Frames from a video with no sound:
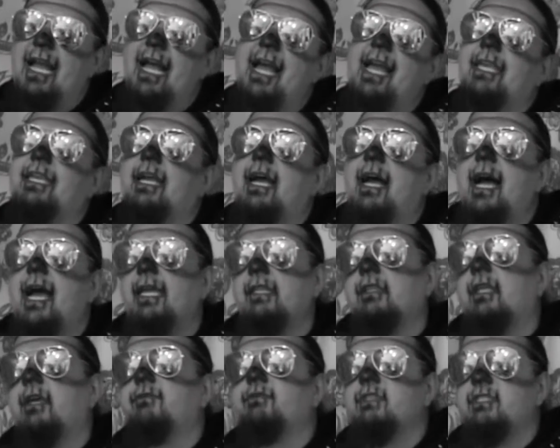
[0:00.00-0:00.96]
I I
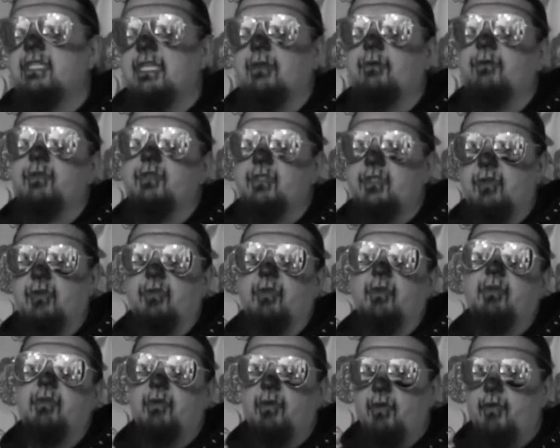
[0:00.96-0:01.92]
love the sequels too.
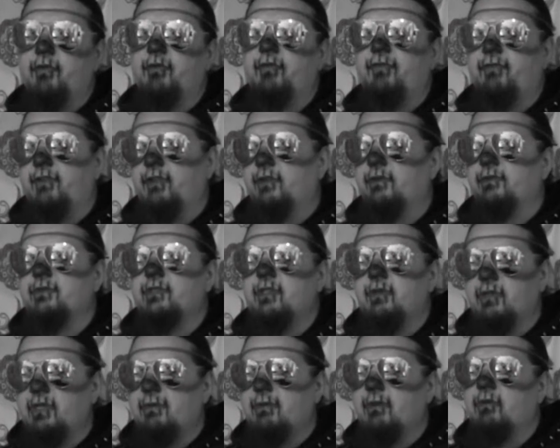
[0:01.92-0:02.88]
They're their own films.
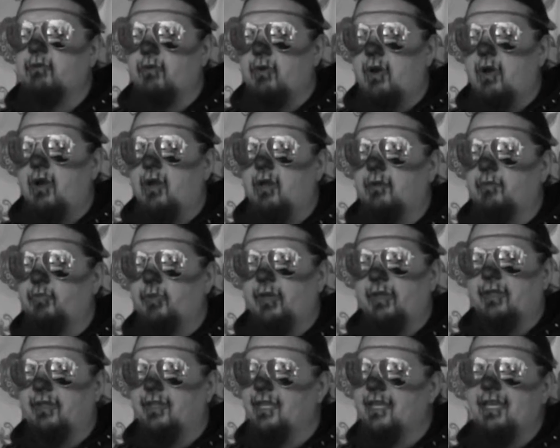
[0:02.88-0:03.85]
Don't get me wrong,
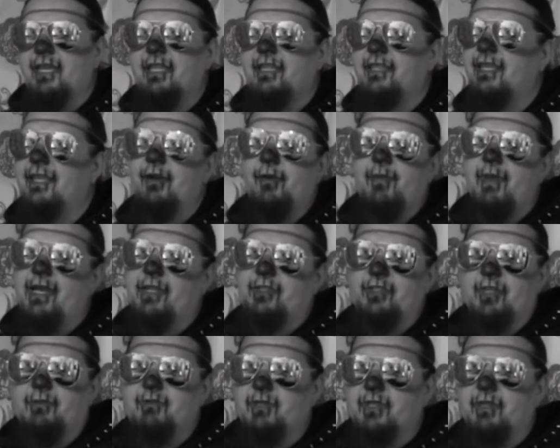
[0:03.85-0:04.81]
but they don't
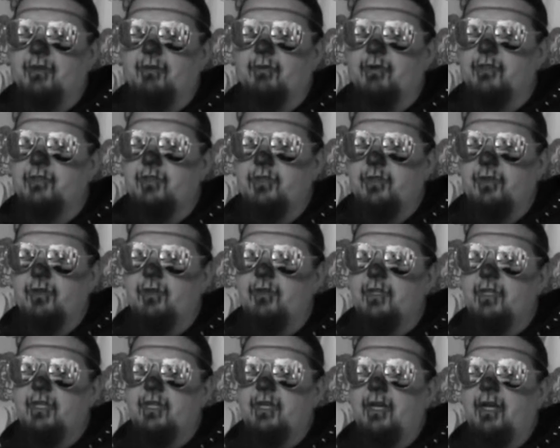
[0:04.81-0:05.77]
match up to the original.
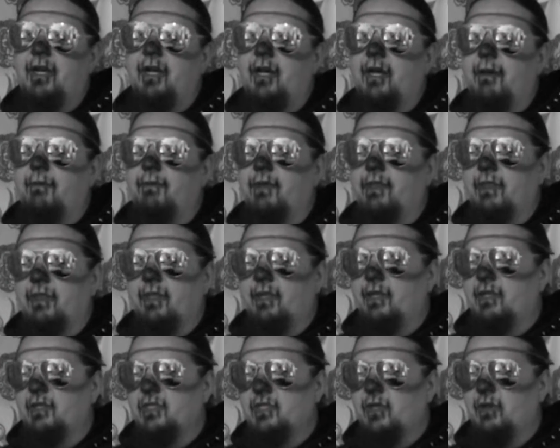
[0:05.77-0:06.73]
Um, and then
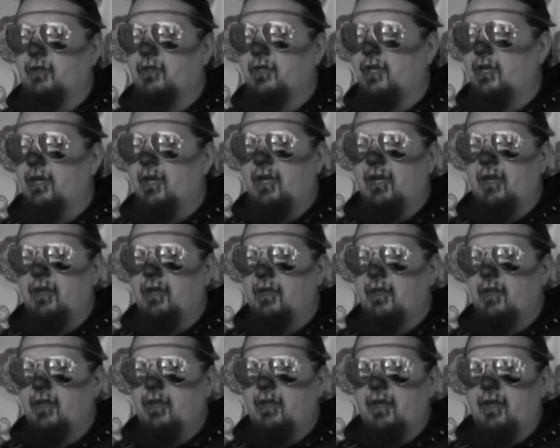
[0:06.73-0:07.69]
it took uh,
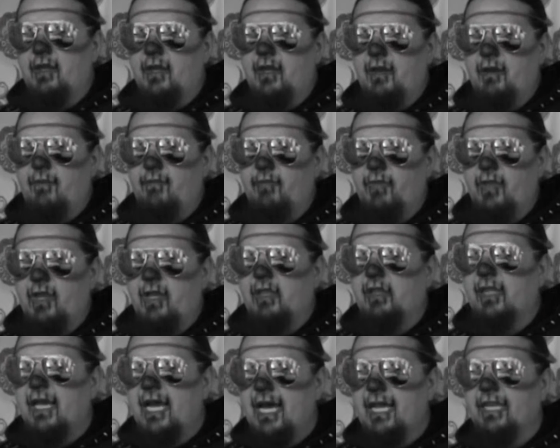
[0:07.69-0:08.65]
um, a
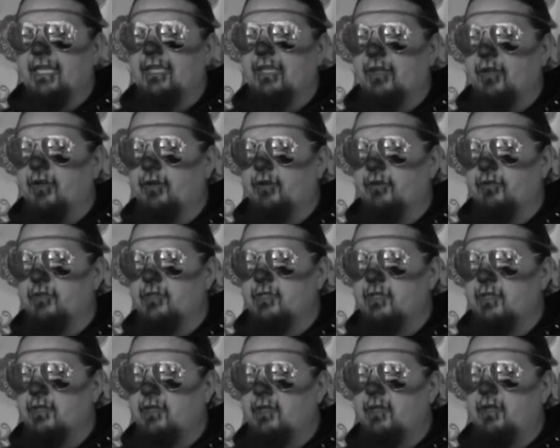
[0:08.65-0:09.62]
lot of
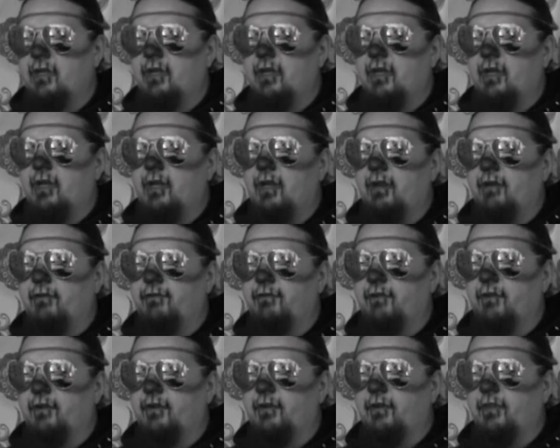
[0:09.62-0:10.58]
years uh,
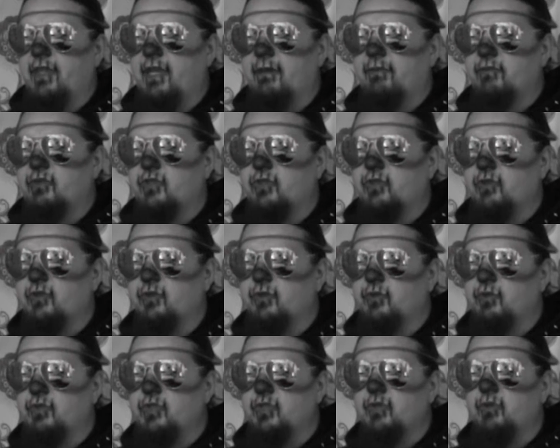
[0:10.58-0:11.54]
for them
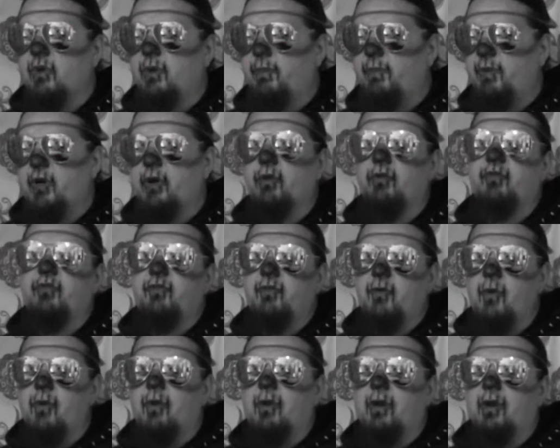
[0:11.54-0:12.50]
to do a part
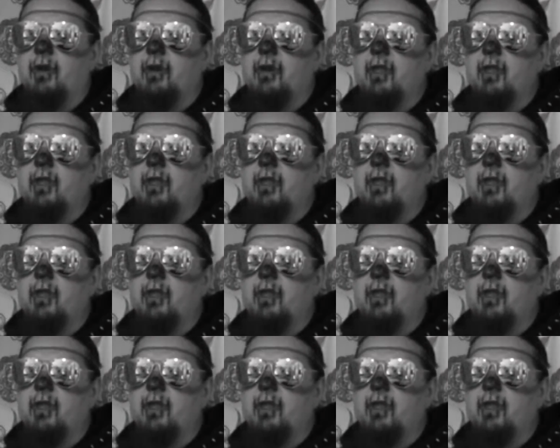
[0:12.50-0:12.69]
four,